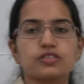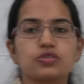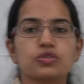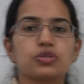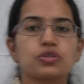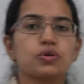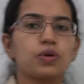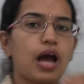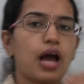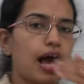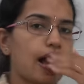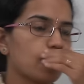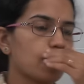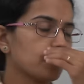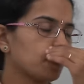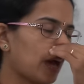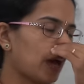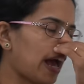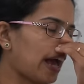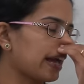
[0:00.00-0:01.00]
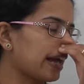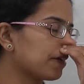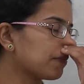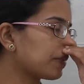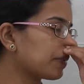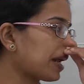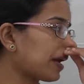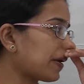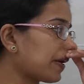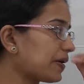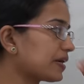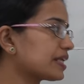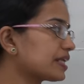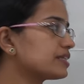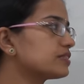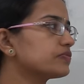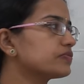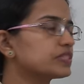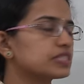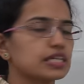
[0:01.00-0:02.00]
So you have higher
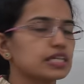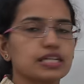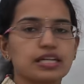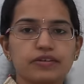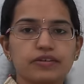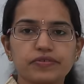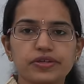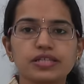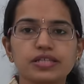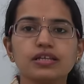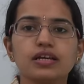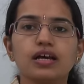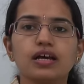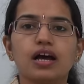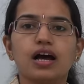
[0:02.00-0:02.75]
priorities which are given